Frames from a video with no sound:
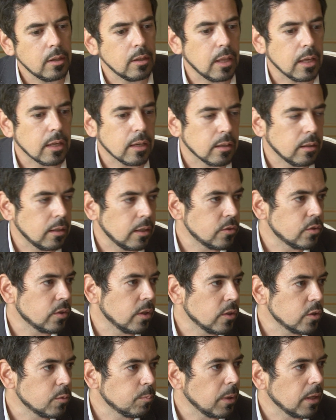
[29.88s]
they can list
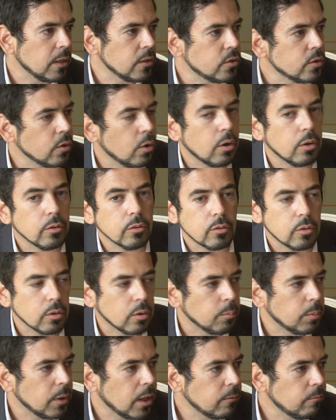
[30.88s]
their space onto
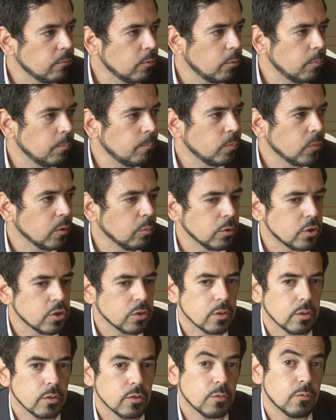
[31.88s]
the platform,
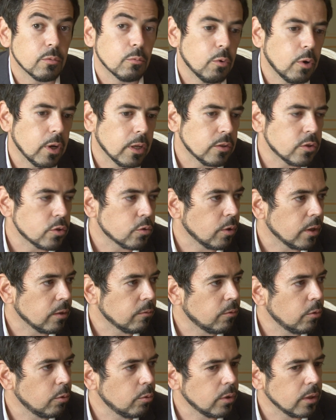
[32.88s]
which is quite
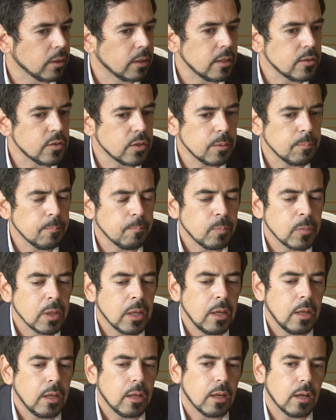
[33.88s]
straightforward and easy.
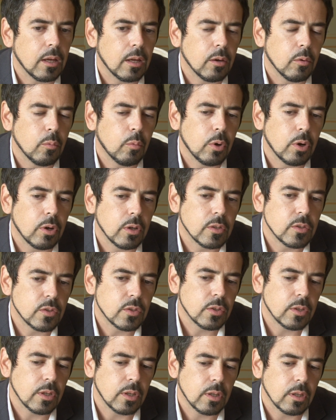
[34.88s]
Uh,
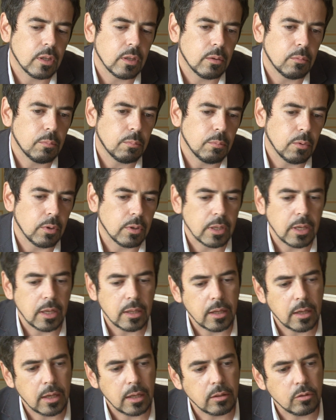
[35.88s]
whereas, uh, on the
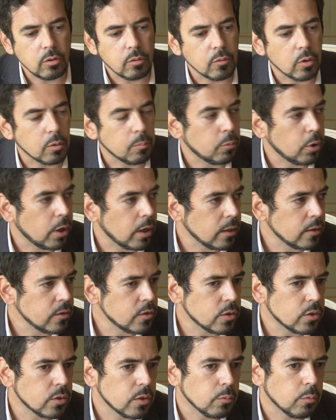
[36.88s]
other hand, you've got
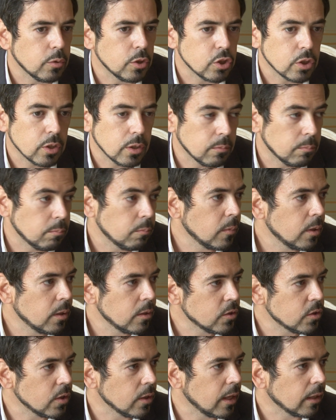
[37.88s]
brands which can
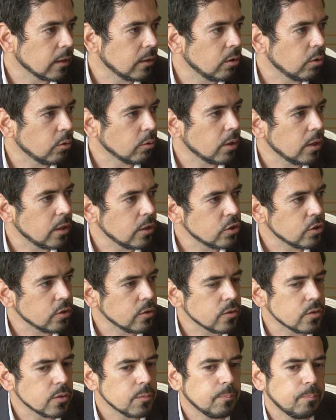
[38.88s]
select the
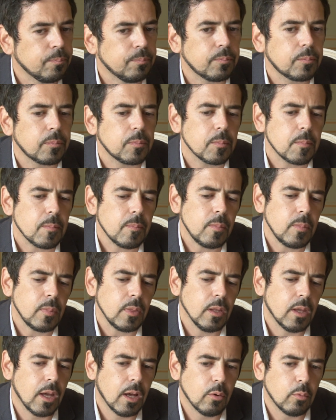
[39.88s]
locations.
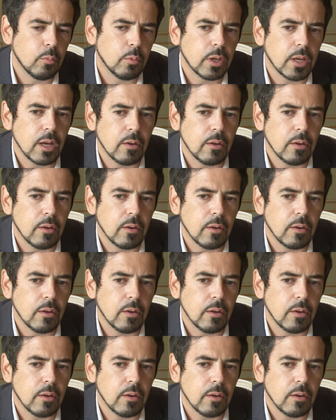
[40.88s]
Uh, we